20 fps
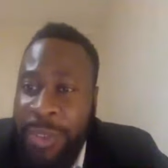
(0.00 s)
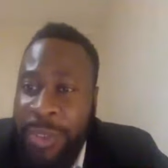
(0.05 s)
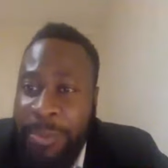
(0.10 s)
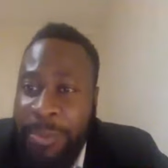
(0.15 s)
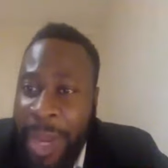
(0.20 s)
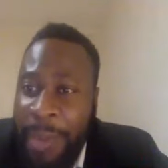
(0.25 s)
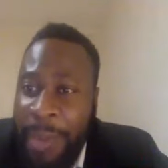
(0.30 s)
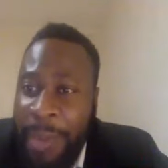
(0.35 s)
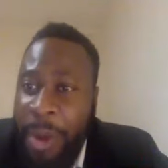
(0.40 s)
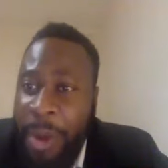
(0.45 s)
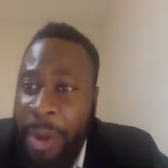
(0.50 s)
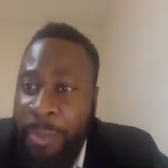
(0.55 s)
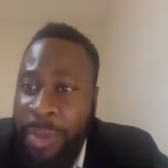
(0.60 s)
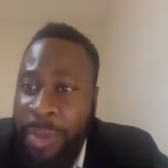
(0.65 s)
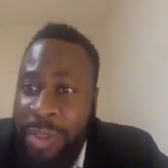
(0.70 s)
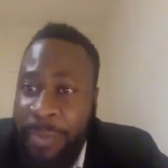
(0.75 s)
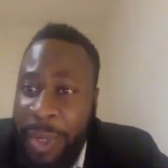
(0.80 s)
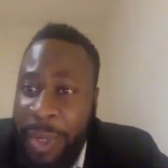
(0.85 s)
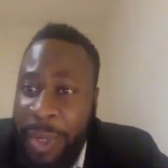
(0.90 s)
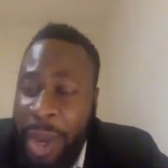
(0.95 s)
It's my purpose
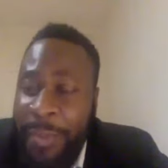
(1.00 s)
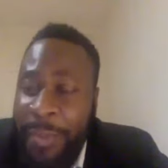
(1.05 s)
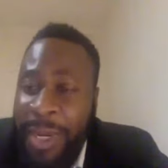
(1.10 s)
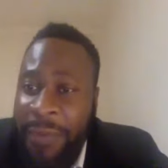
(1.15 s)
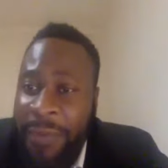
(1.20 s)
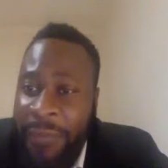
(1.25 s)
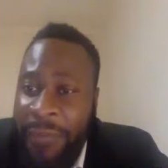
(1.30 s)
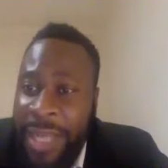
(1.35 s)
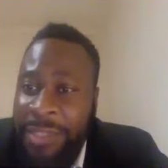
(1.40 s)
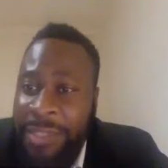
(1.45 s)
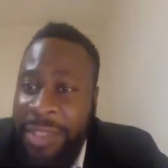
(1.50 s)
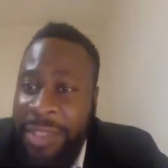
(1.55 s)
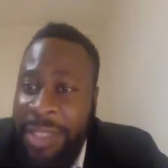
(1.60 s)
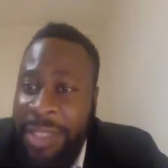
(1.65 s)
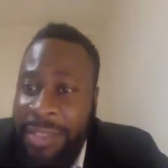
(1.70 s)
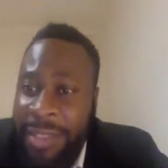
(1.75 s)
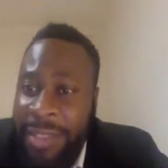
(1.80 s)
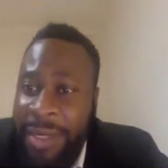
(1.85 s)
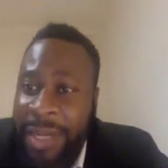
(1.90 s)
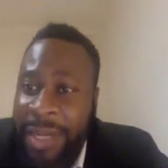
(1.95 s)
to become an
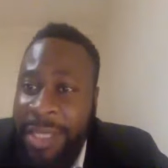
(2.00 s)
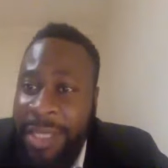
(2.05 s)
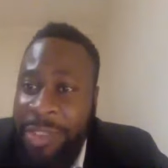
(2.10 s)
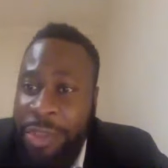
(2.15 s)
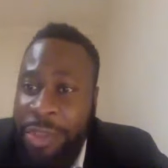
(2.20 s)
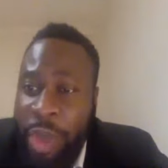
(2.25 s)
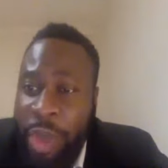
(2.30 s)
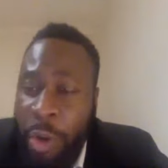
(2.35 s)
evangelist to the nations.